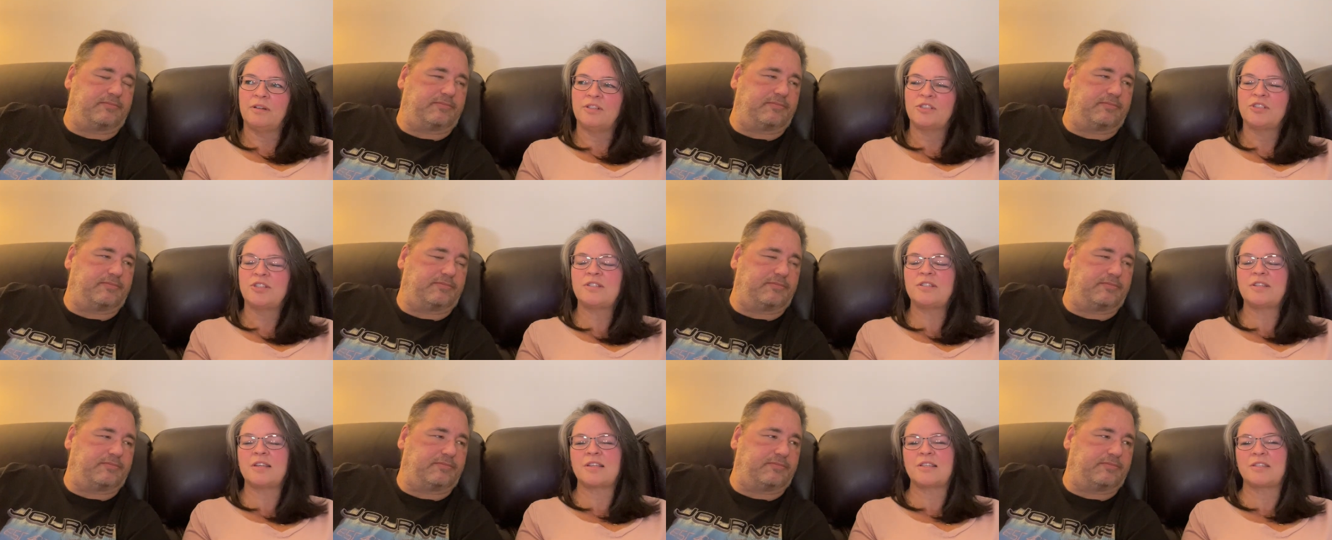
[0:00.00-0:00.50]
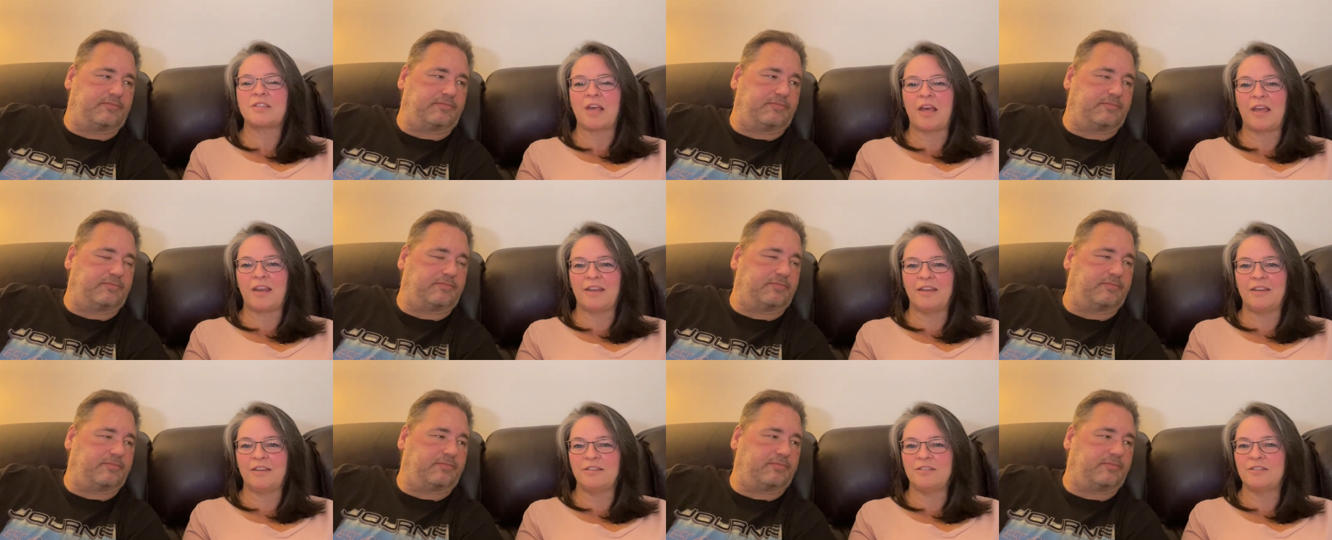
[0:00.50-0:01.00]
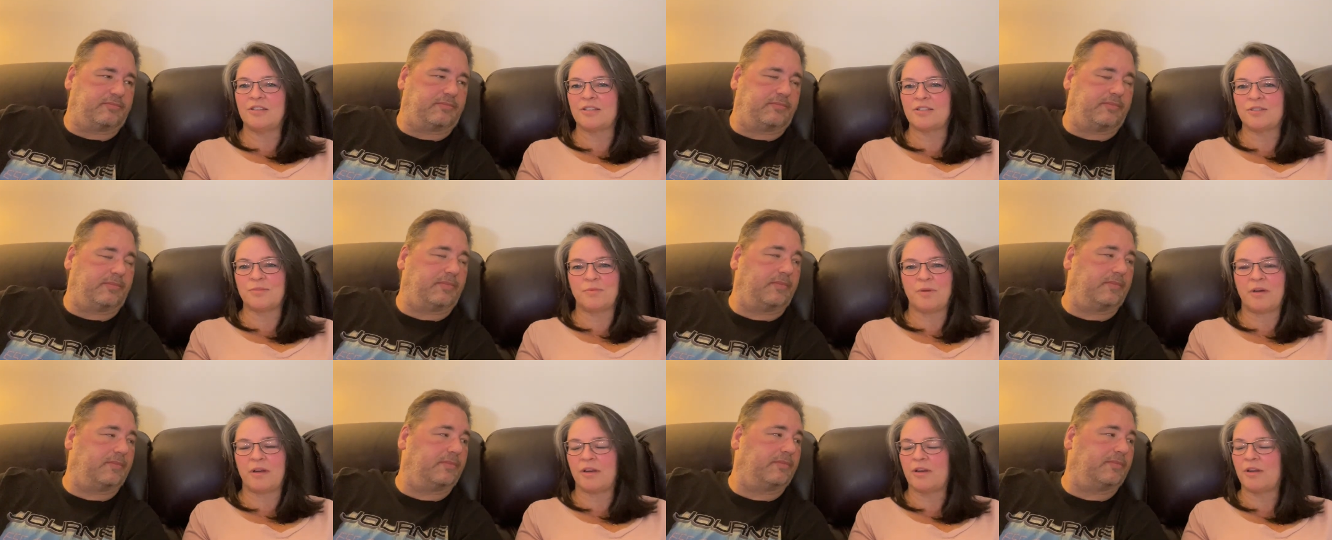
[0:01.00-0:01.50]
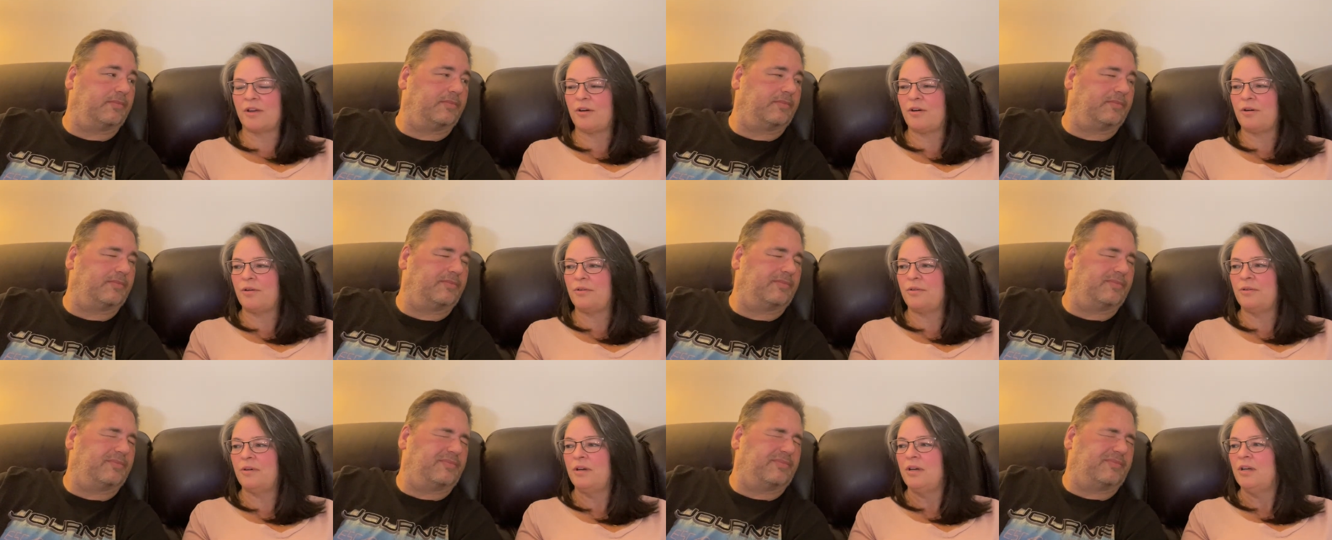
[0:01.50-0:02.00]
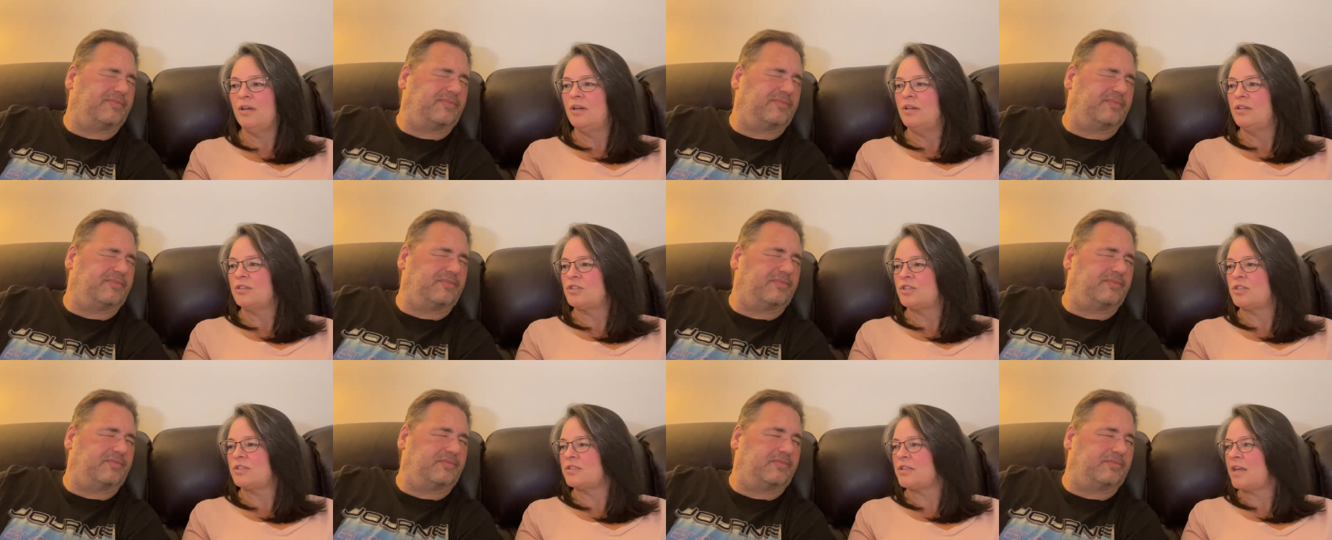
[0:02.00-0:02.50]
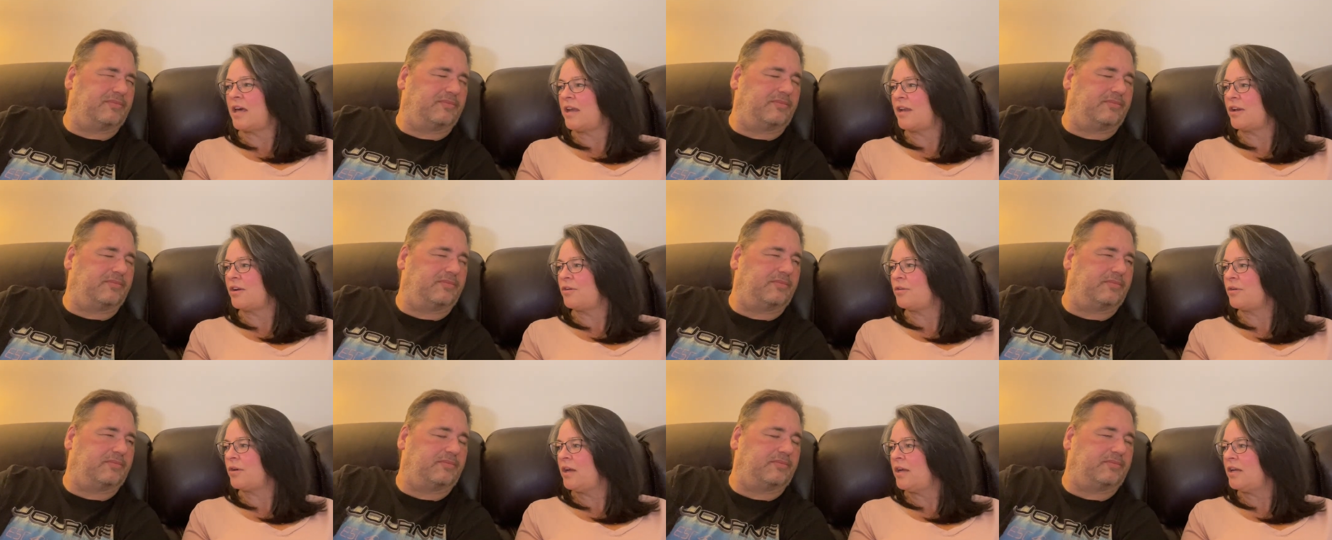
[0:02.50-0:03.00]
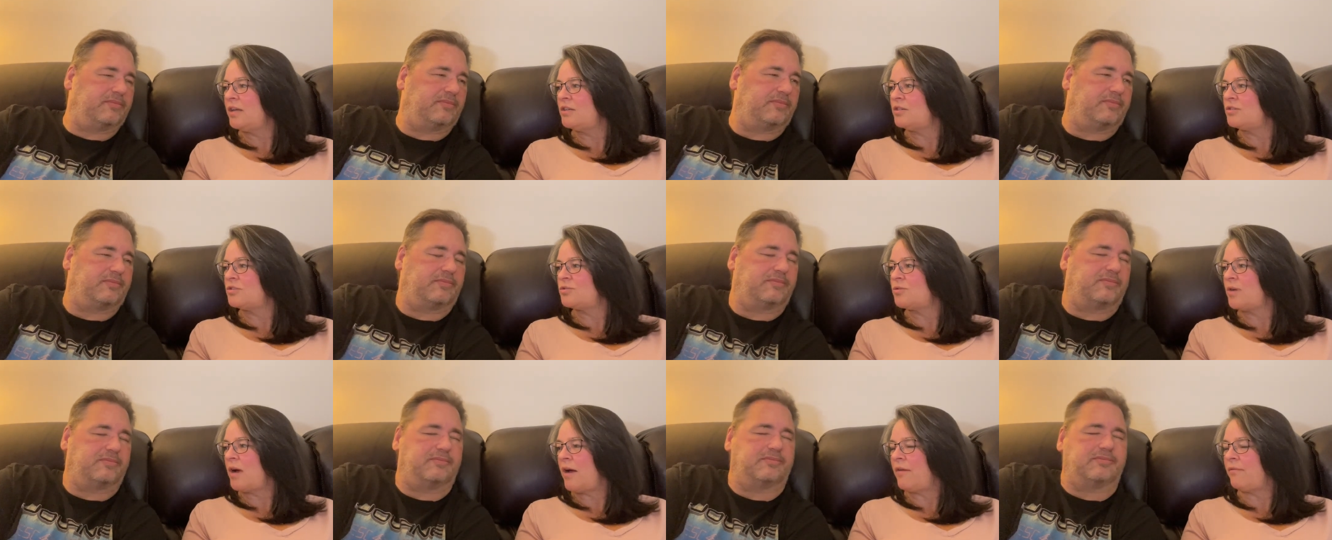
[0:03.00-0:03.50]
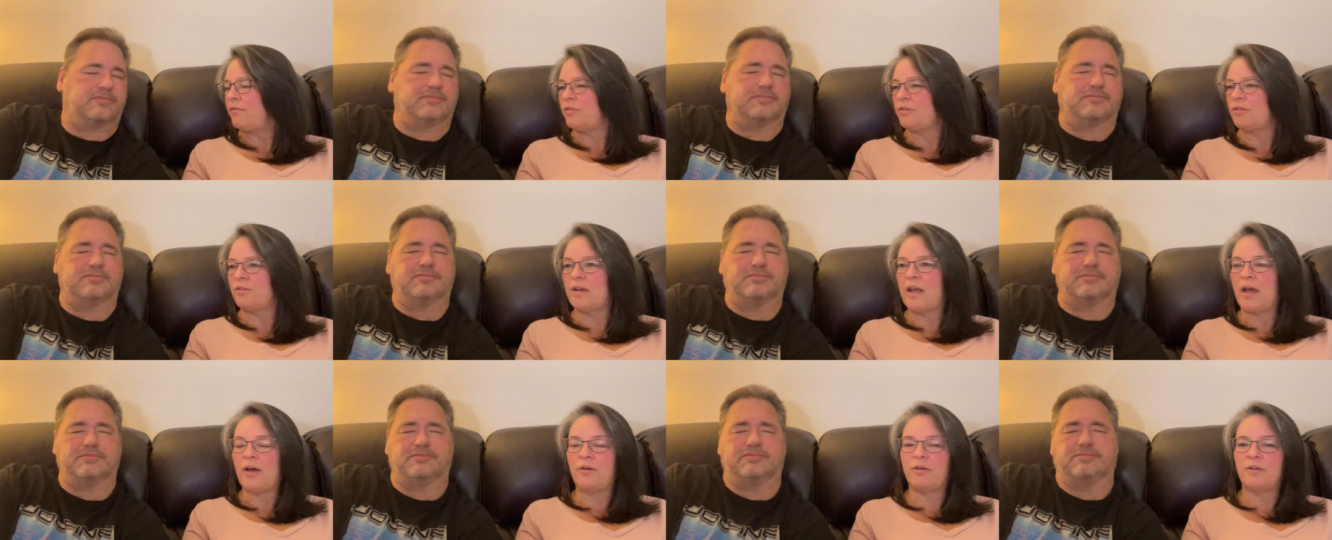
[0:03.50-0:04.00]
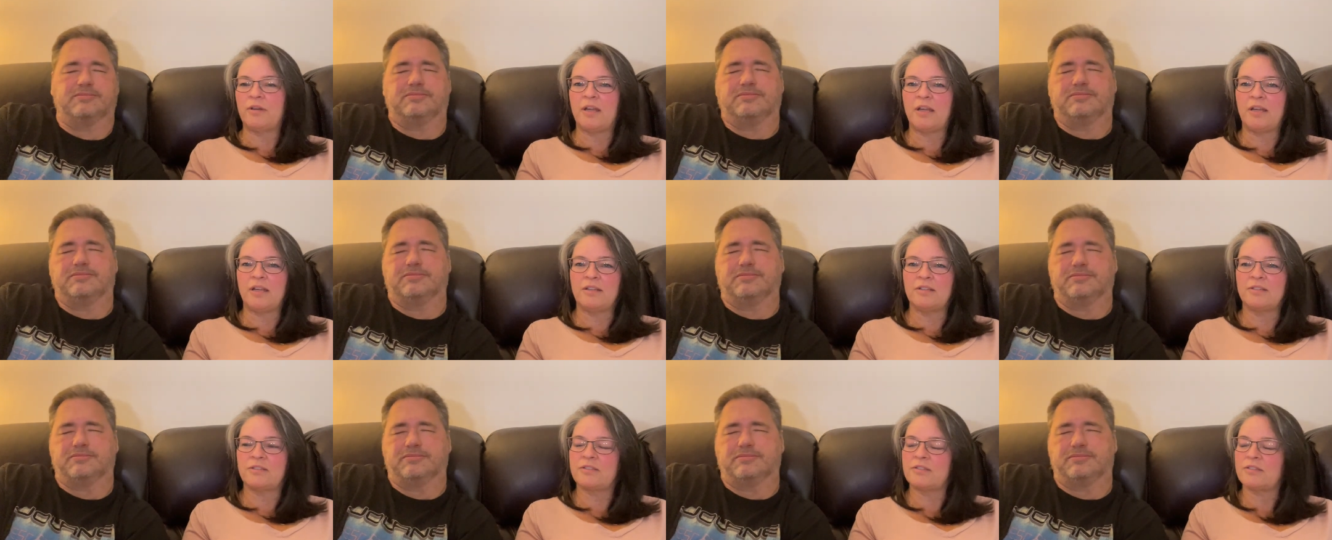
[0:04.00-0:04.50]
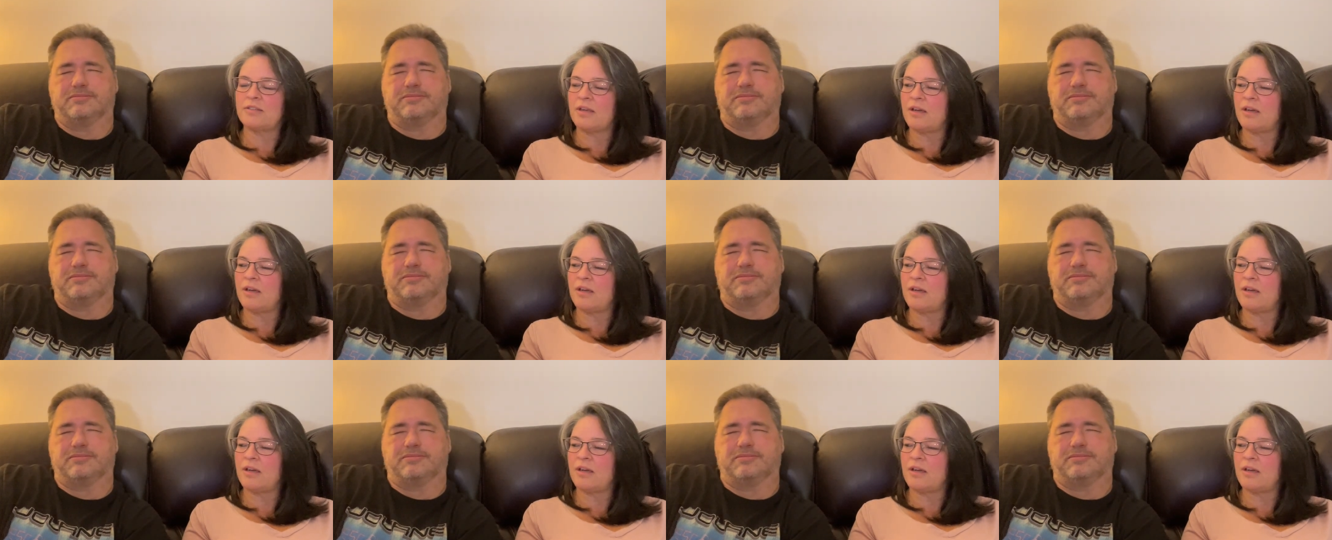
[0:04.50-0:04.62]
Speaker 1: excited and doesn't want to go. She's not a great traveler nowadays.